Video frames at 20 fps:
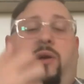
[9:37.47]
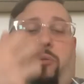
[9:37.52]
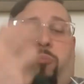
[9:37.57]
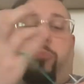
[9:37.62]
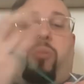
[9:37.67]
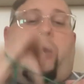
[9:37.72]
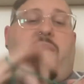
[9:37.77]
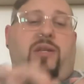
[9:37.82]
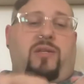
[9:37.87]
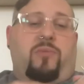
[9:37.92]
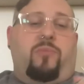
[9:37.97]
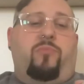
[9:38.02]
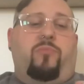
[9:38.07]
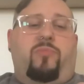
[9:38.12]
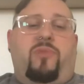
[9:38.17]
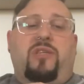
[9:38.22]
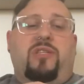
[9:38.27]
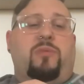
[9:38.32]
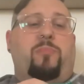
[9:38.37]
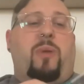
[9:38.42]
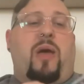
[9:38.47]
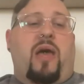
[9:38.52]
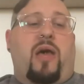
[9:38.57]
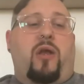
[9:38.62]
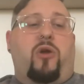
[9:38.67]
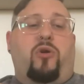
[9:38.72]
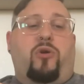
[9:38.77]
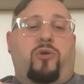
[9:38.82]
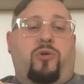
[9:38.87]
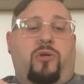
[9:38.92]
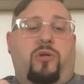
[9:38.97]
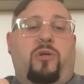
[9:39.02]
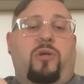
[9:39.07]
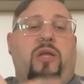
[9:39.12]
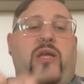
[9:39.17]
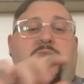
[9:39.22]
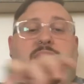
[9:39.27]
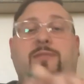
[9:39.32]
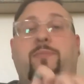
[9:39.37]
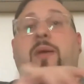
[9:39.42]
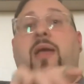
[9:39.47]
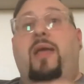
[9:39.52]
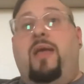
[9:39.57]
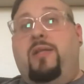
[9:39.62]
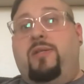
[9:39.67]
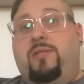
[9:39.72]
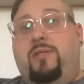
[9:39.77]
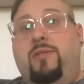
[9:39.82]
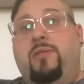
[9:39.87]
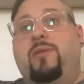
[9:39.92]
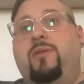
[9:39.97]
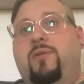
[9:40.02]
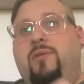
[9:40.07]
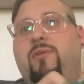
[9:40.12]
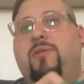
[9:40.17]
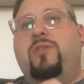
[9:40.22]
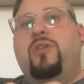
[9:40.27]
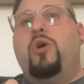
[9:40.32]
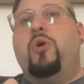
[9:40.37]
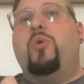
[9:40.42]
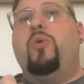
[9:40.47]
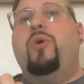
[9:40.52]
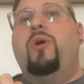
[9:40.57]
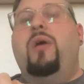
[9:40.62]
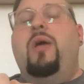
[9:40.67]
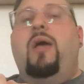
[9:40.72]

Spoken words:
but this pattern expands, so